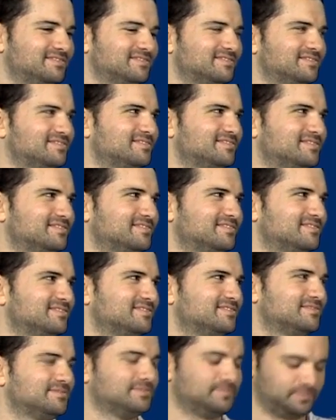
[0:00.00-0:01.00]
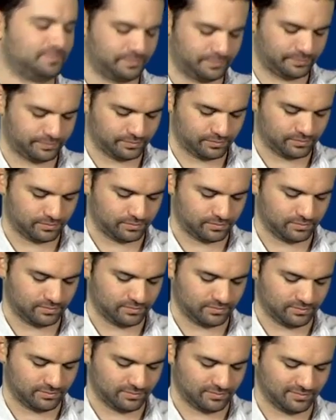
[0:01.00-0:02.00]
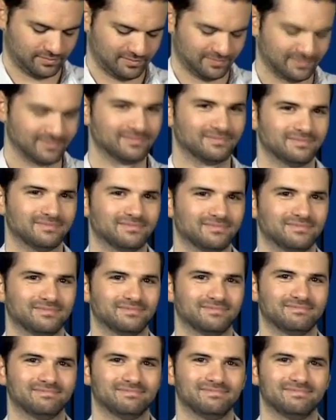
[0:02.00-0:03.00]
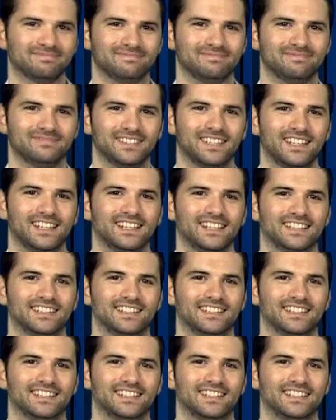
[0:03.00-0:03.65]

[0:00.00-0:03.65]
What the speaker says: [no speech]